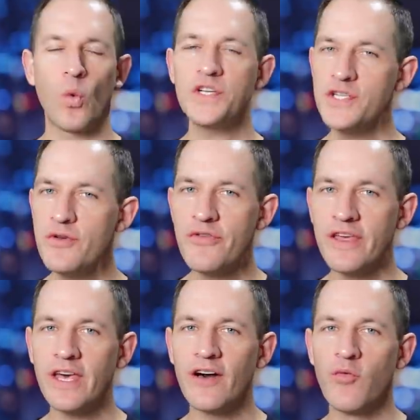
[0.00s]
What do you
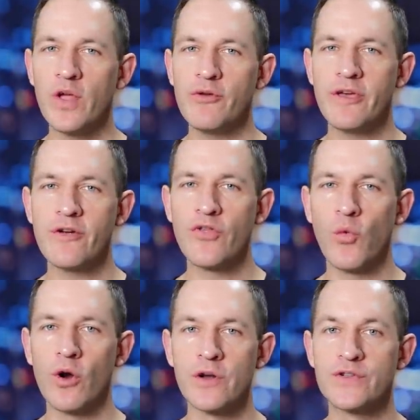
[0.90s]
think of when you hear the
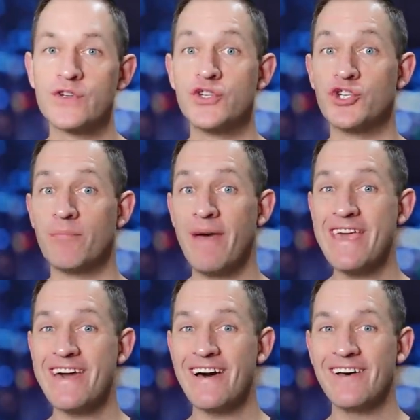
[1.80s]
words
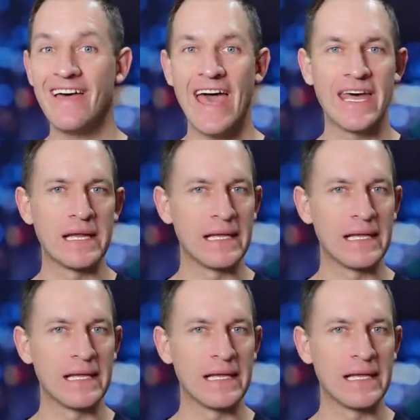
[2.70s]
Jamaica and